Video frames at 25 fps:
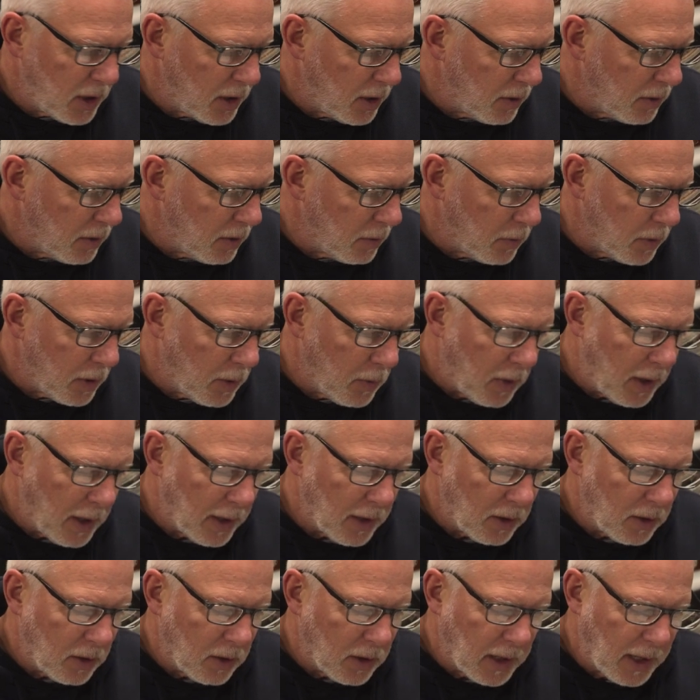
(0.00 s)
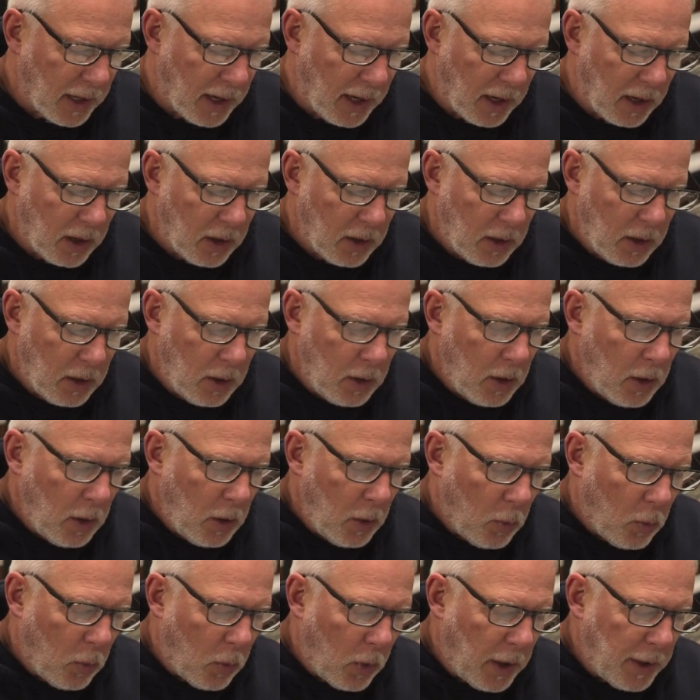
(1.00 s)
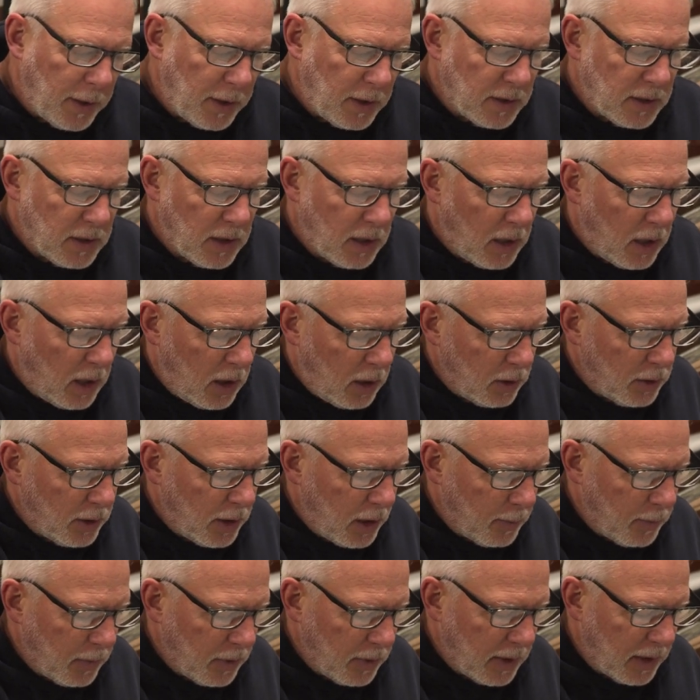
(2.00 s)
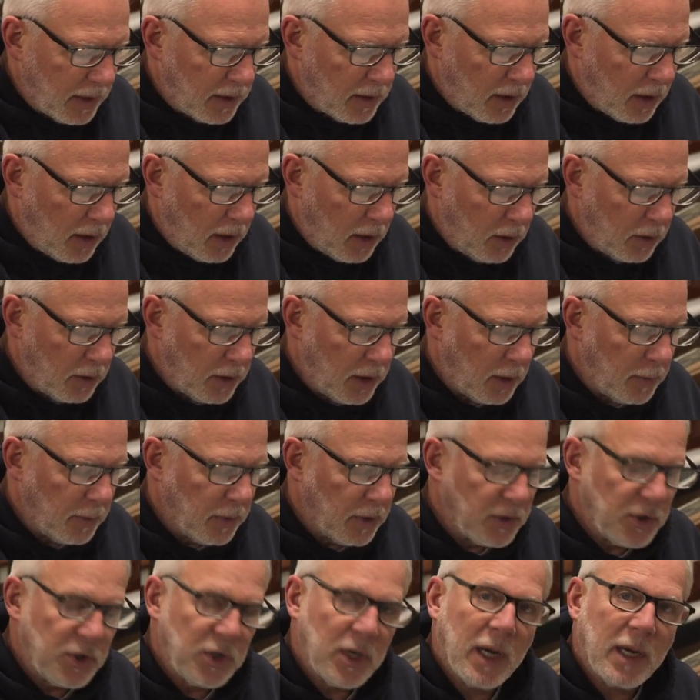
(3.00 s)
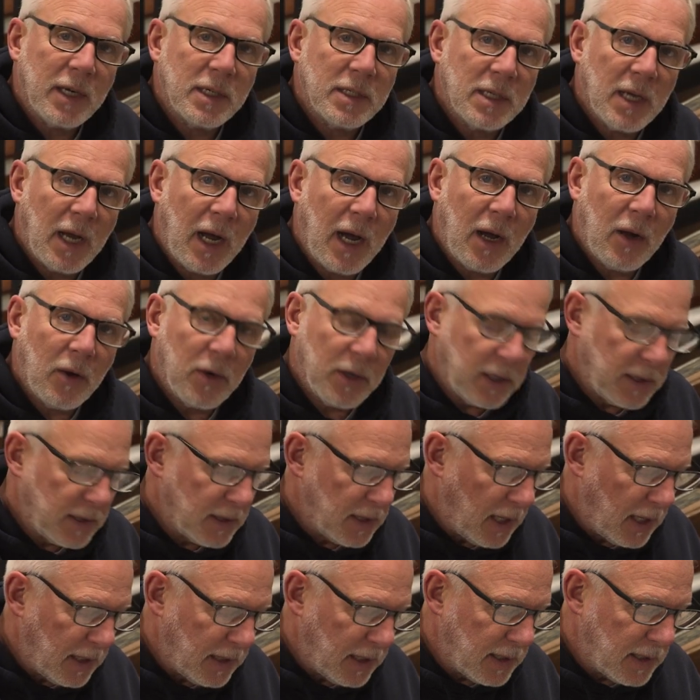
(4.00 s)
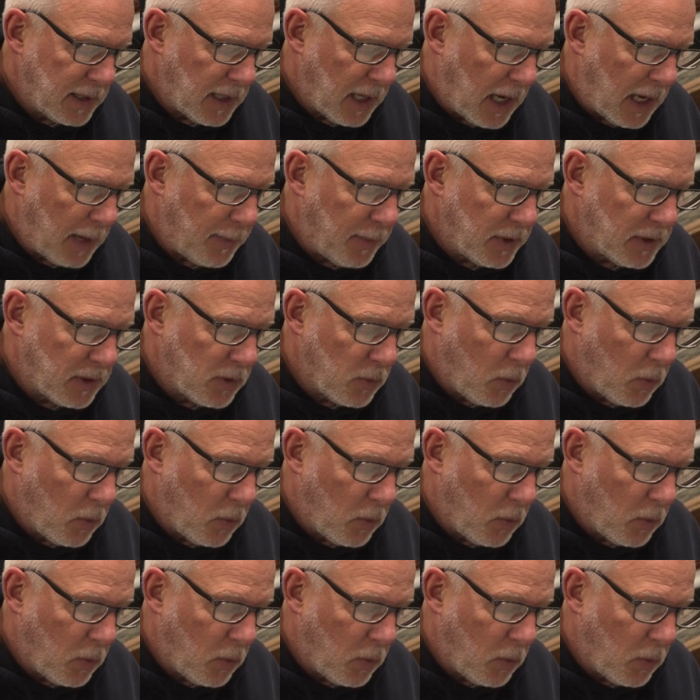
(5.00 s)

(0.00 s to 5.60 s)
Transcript: here that we want to look at. One is the hull number, that the hull number checks out. It's on the top, it's